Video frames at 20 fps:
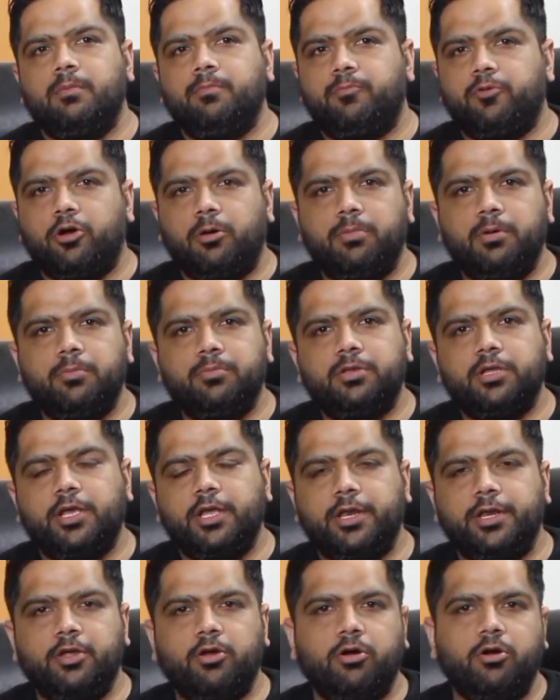problems
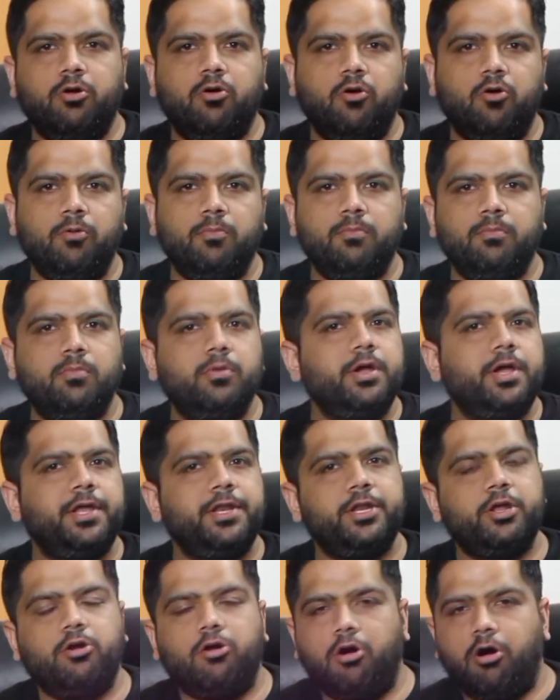in your home, in
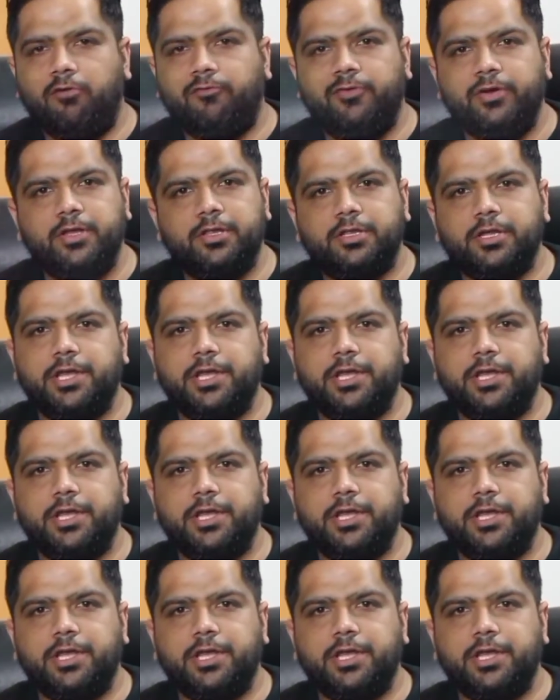your office,